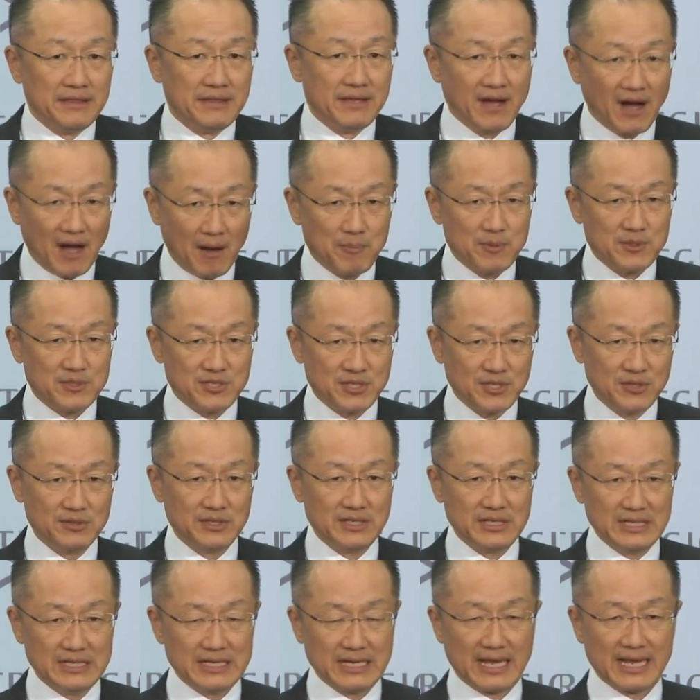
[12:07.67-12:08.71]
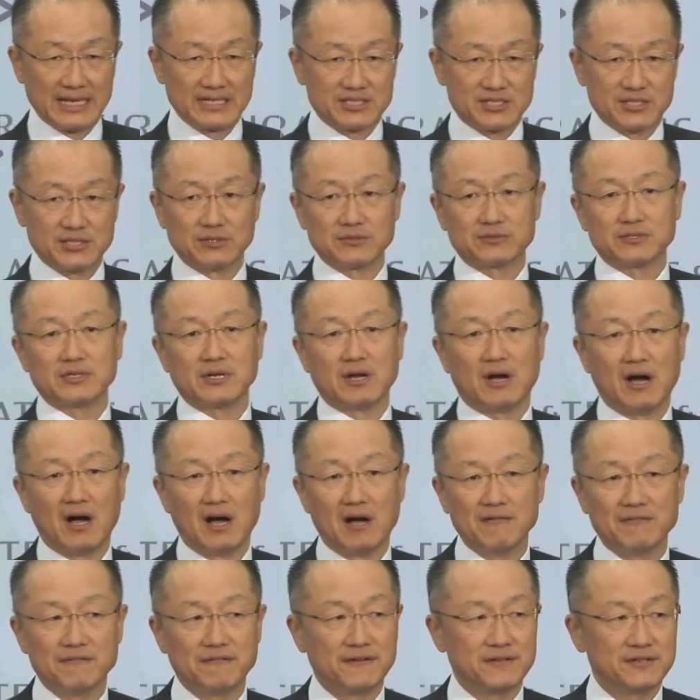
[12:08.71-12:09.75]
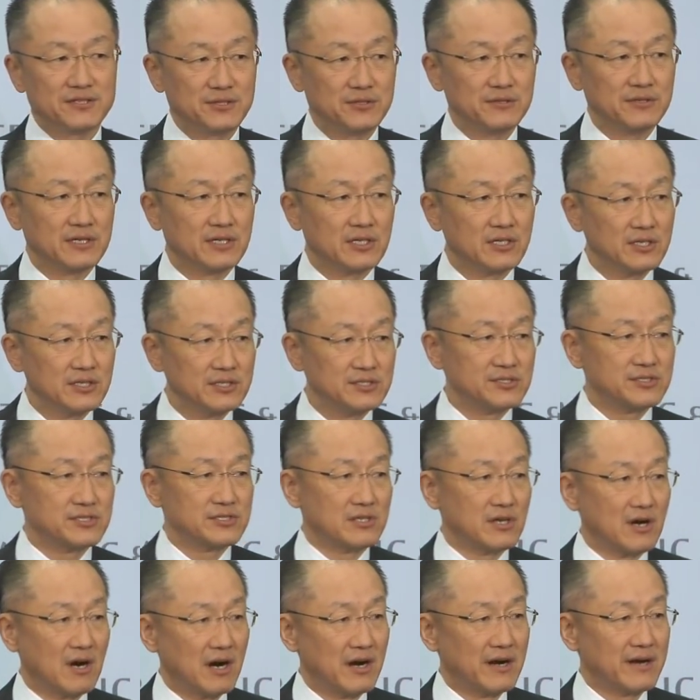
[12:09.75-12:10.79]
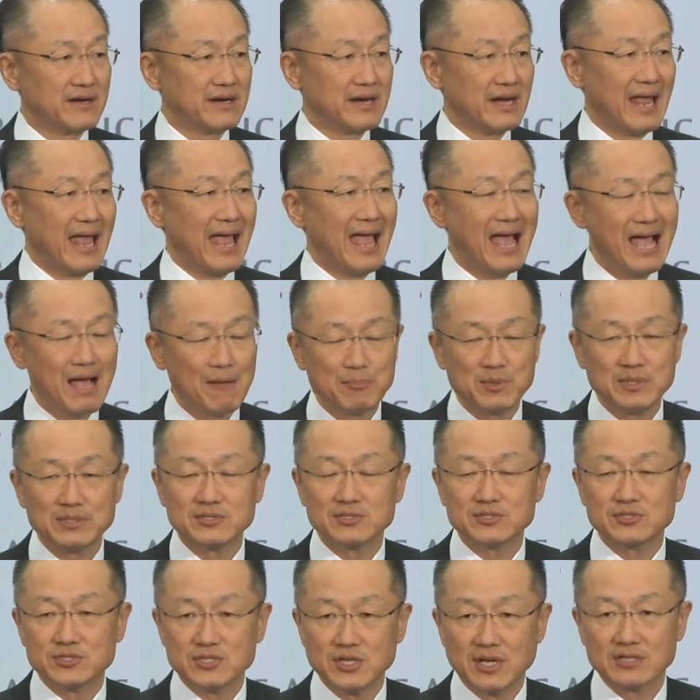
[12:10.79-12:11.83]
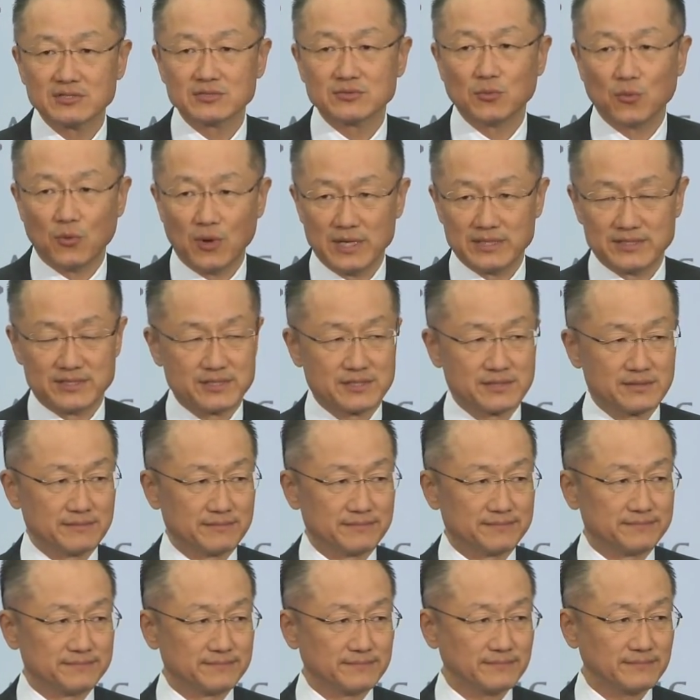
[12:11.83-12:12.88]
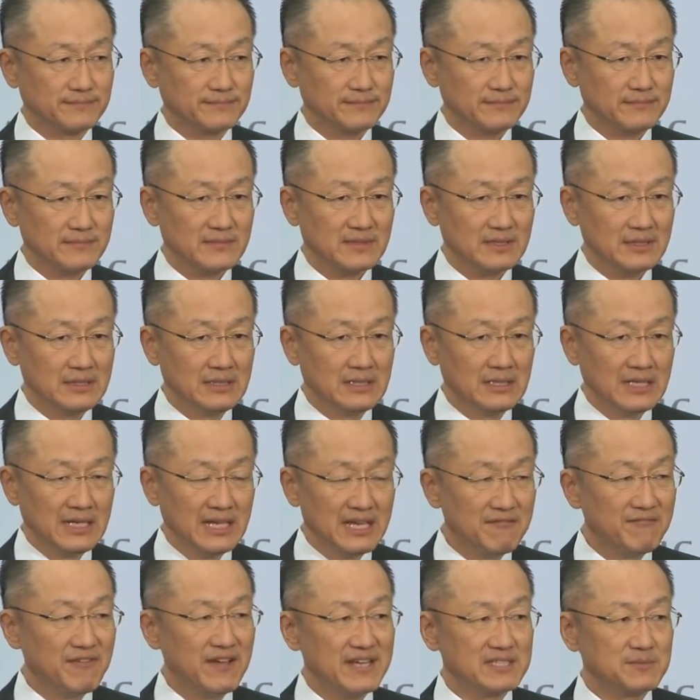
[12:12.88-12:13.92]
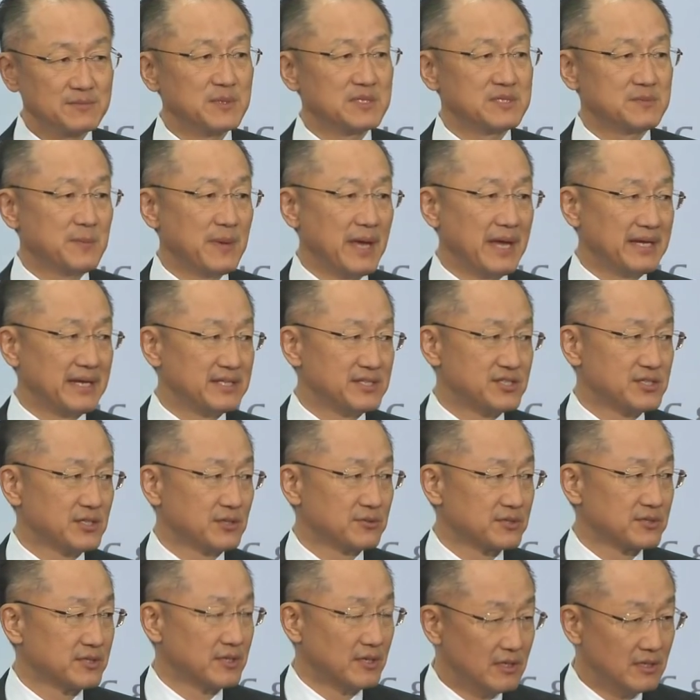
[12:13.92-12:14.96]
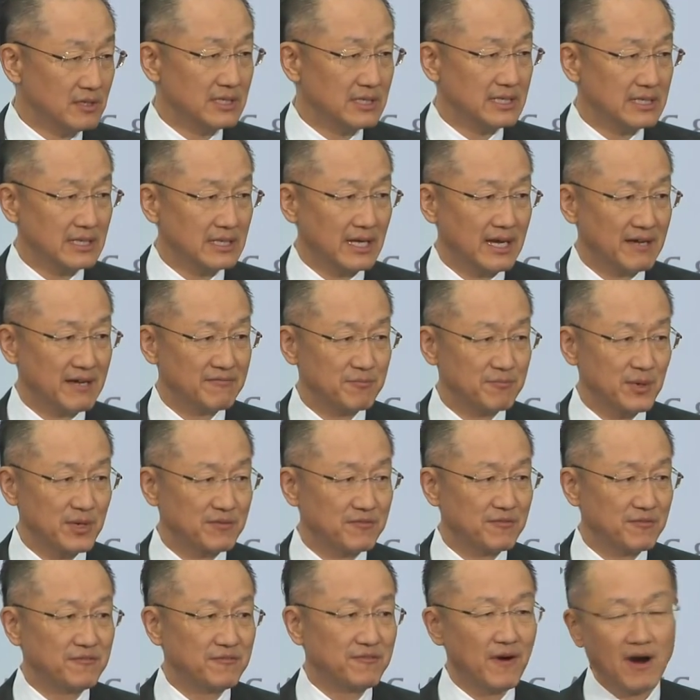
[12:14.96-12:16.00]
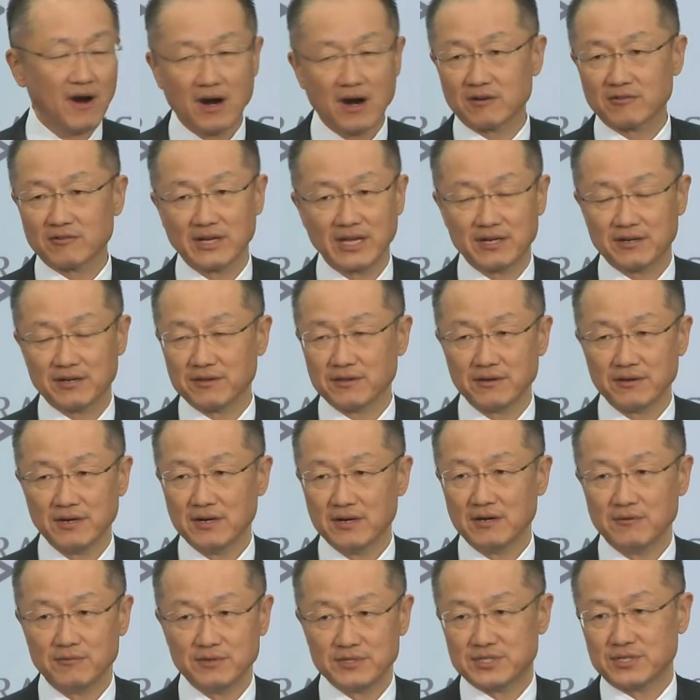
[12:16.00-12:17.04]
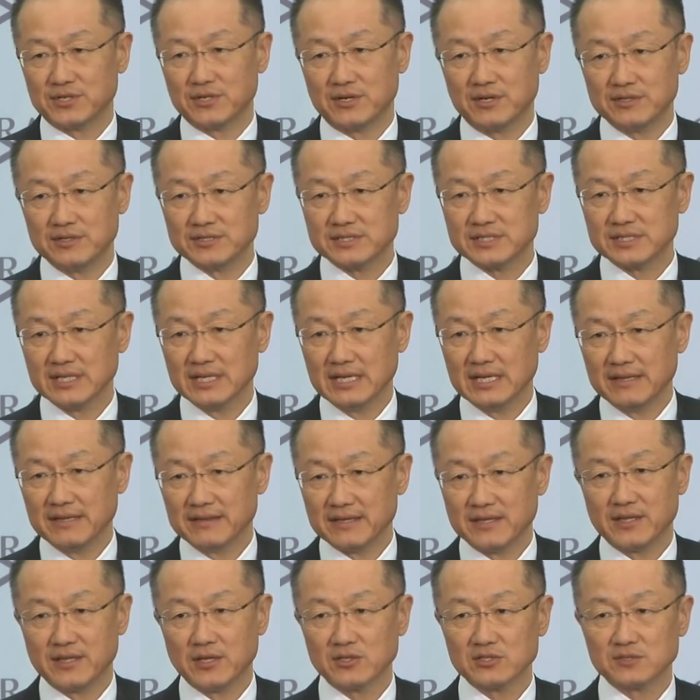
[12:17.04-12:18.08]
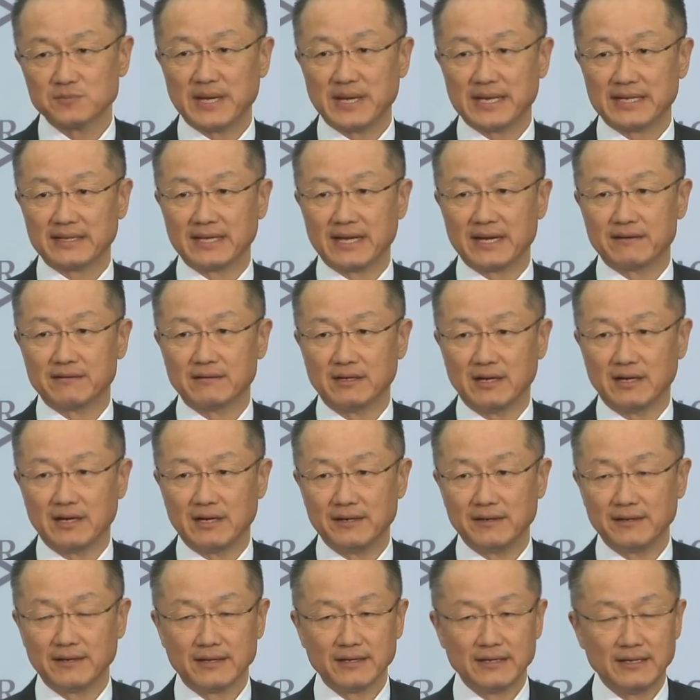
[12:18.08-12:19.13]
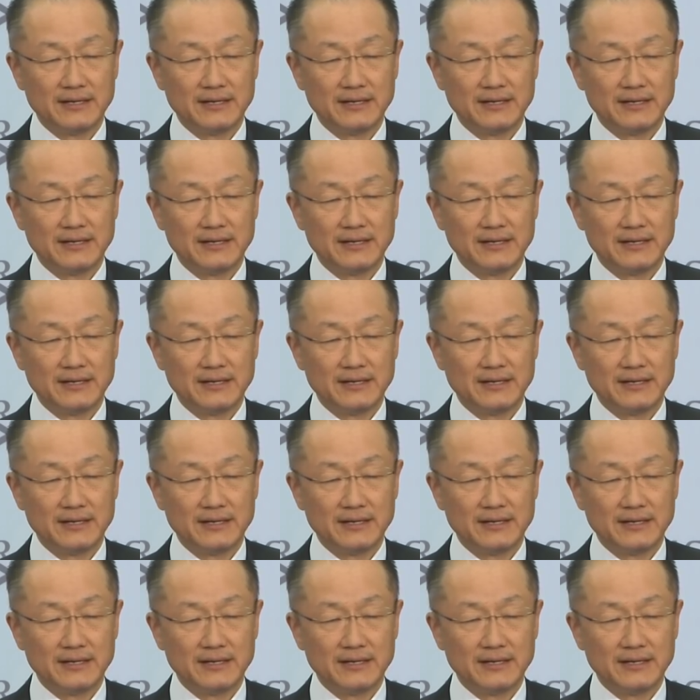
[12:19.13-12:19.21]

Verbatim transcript: The opportunity to get children off to a good start happens just once. Investments made in children early in life bring far greater returns than those made later on.